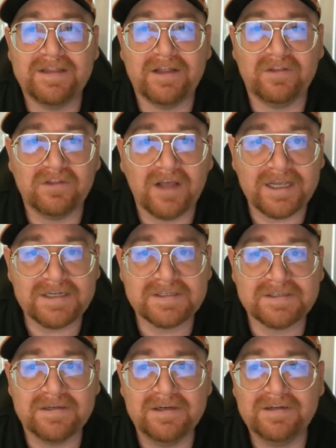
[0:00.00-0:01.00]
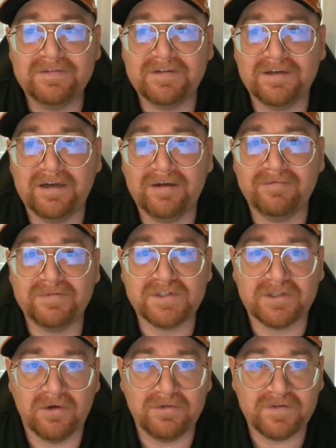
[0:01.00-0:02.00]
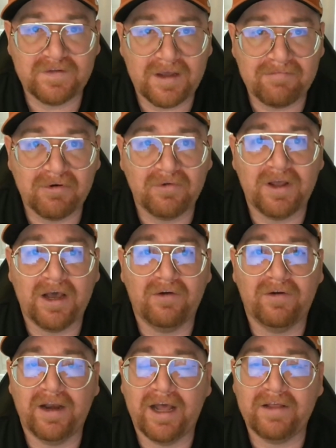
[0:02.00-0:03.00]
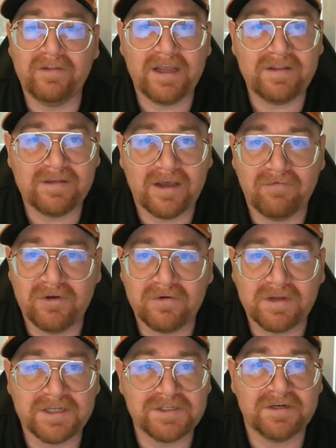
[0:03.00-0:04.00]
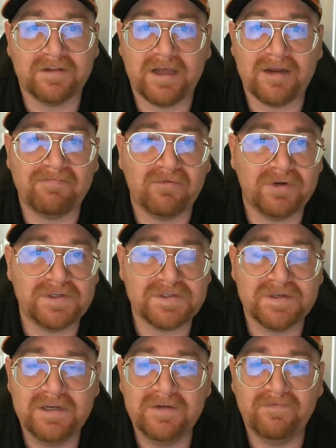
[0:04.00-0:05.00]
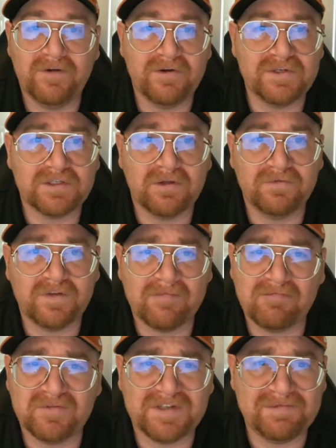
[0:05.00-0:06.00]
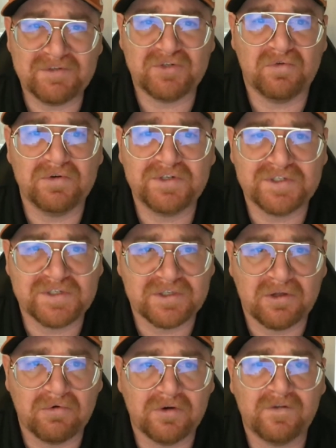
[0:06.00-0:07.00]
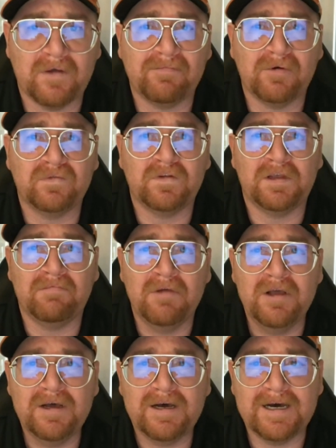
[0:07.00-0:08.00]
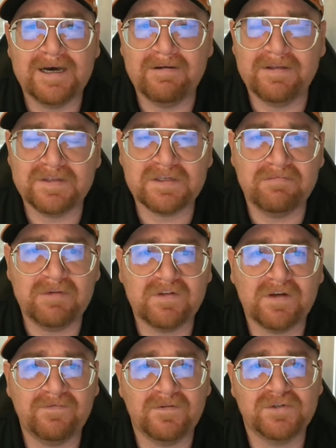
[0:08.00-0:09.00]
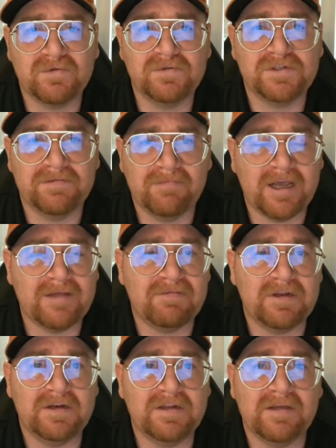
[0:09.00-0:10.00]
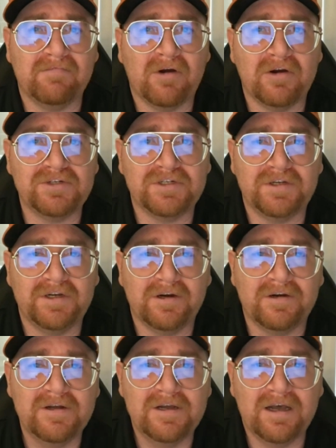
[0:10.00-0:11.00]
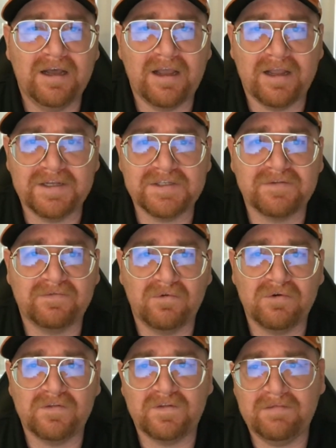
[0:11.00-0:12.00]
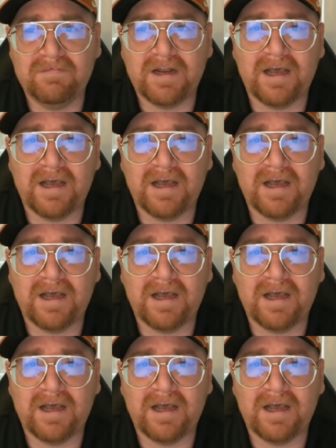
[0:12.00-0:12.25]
that likes to slow the tempo down. And I like that. When you're catching a lot of points, very slow tempo teams, Georgia's a slower tempo team. It's going to be tough for Georgia, in my opinion, to get margin here against a Florida team that